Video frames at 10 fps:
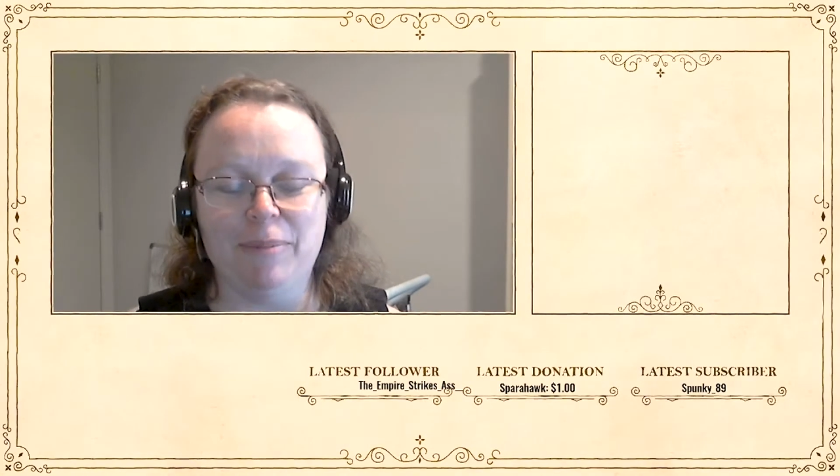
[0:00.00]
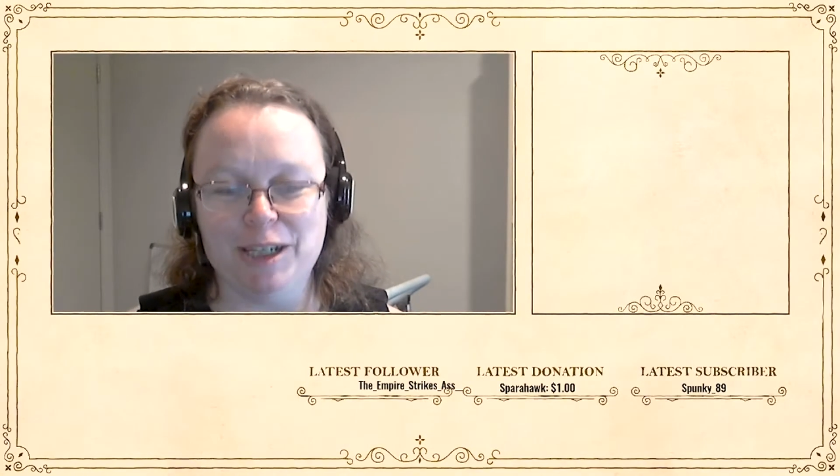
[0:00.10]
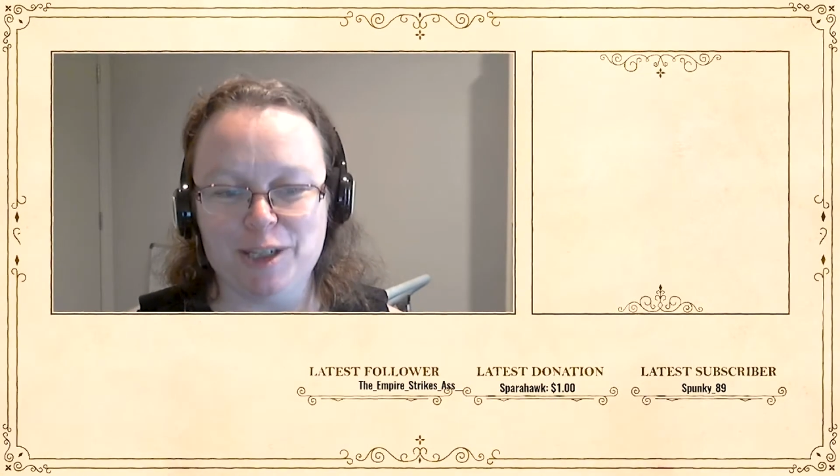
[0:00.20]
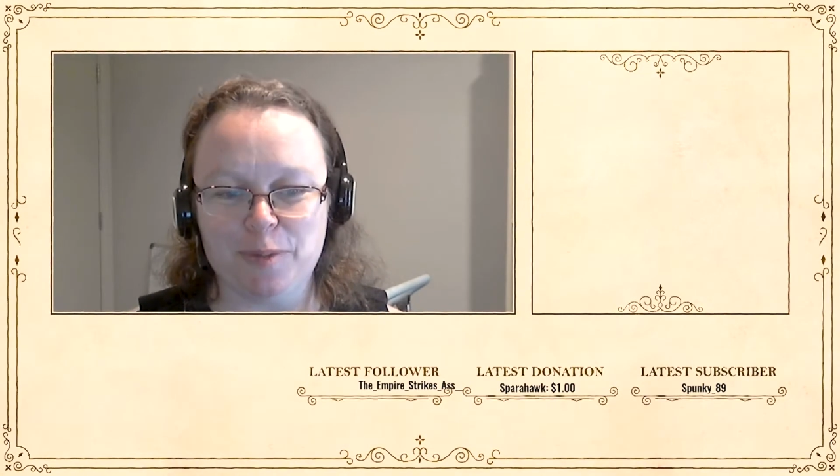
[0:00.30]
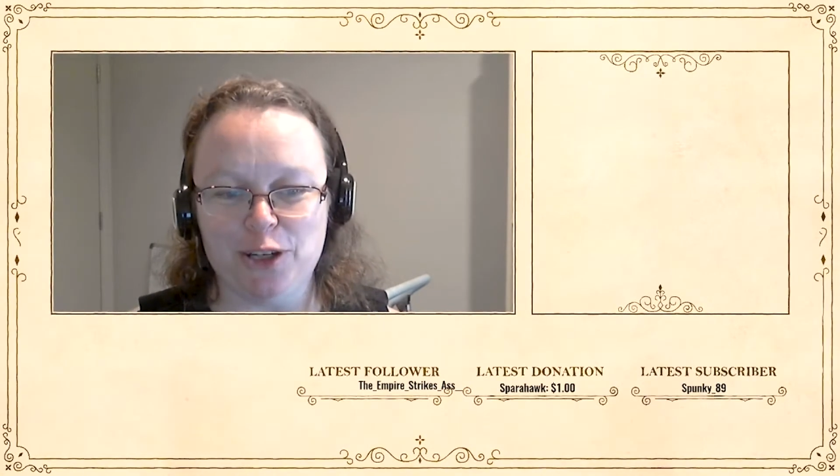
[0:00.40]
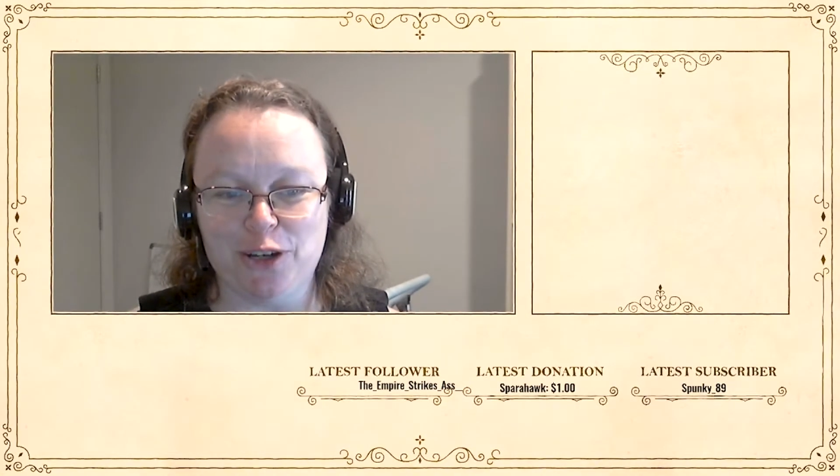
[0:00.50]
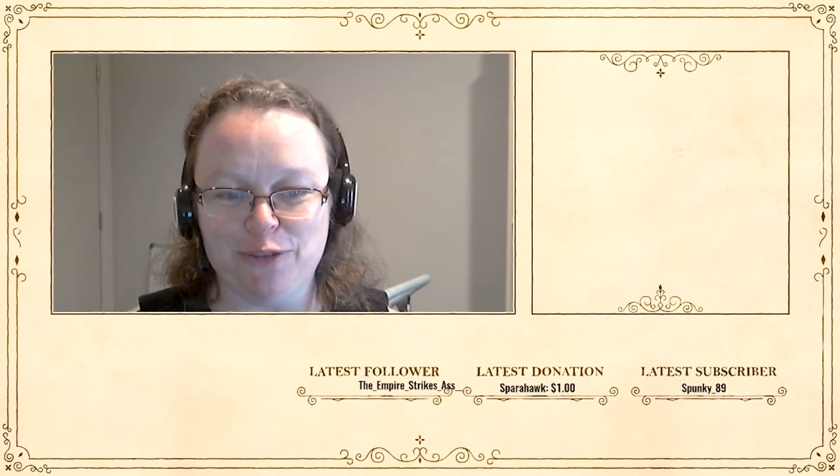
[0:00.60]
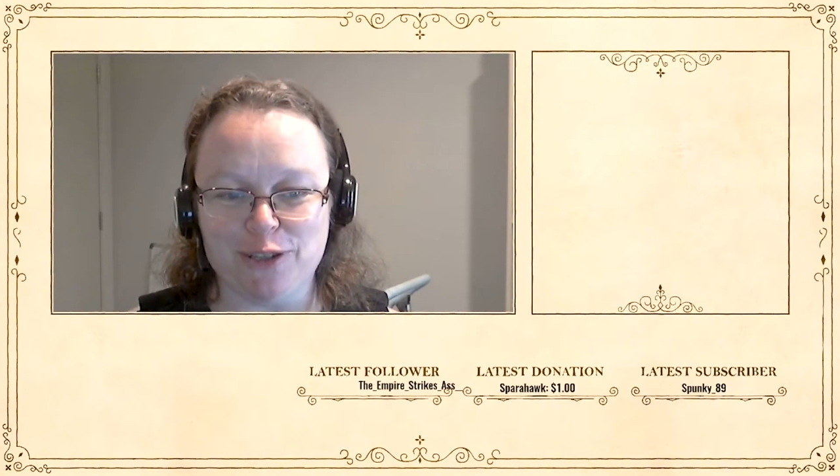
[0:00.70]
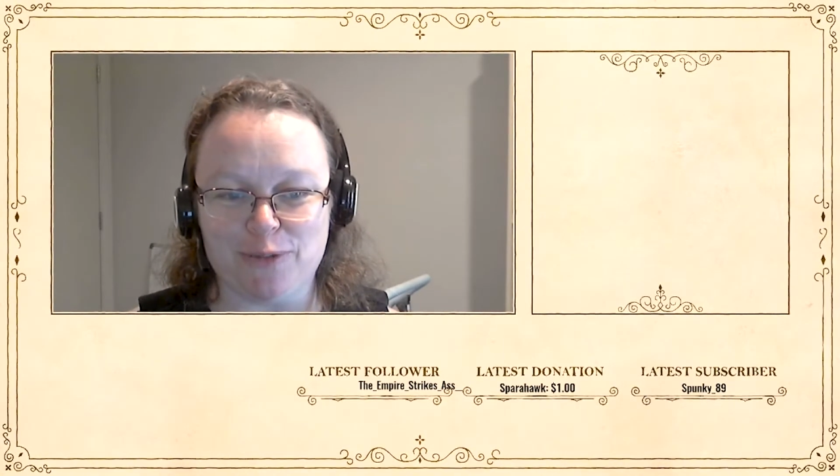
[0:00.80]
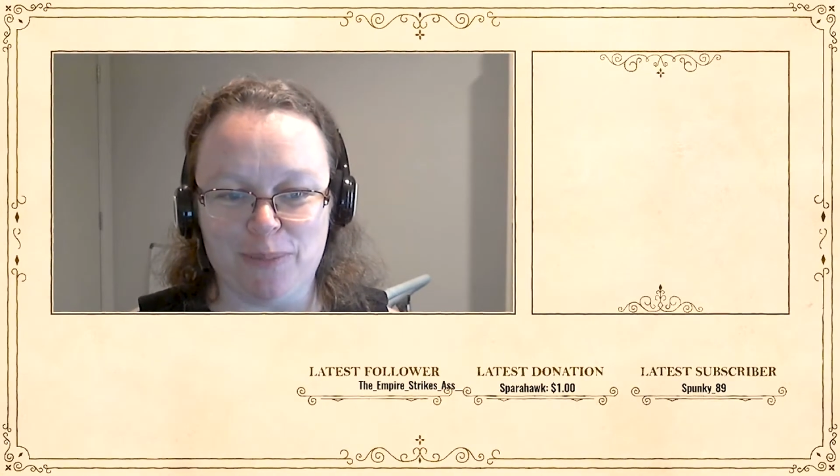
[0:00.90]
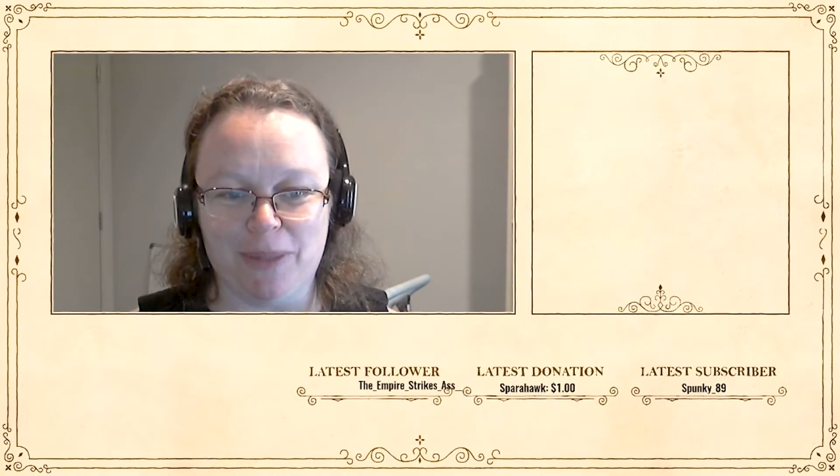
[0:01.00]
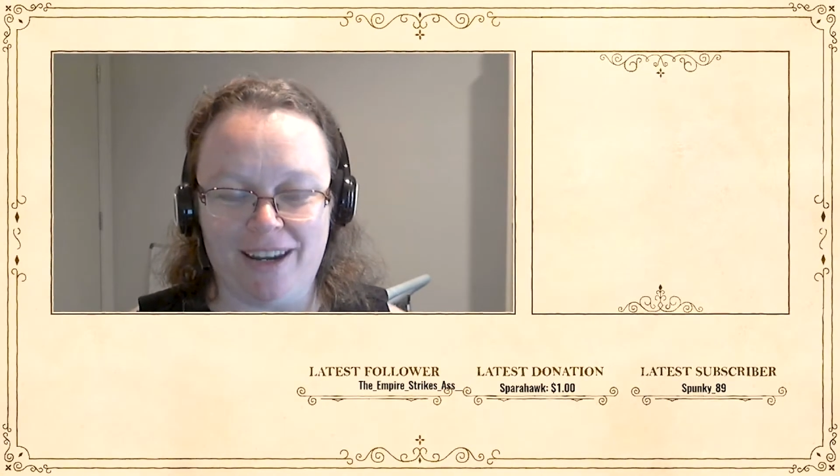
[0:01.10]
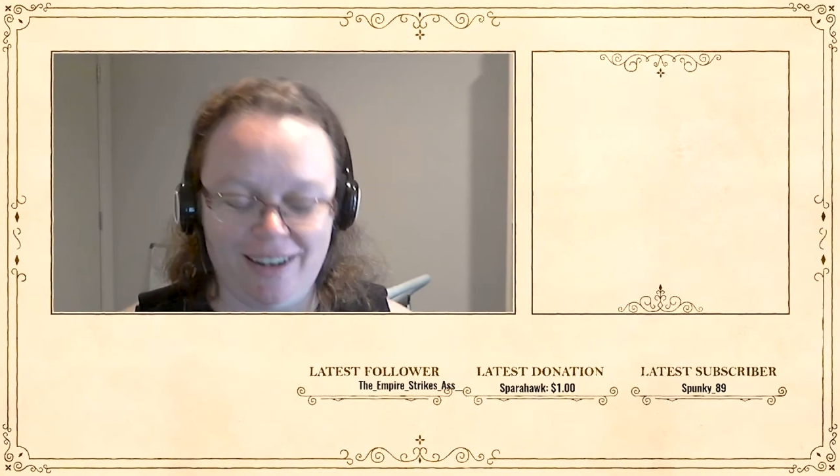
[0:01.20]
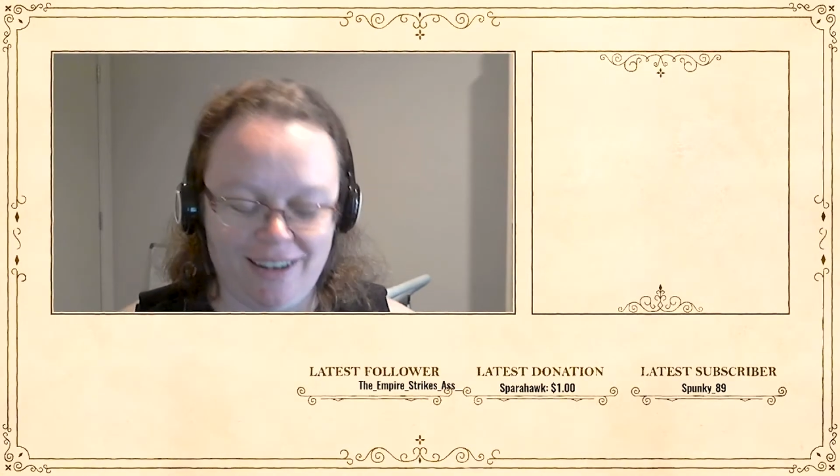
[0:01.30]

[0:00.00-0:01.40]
mean, it's pretty obvious from the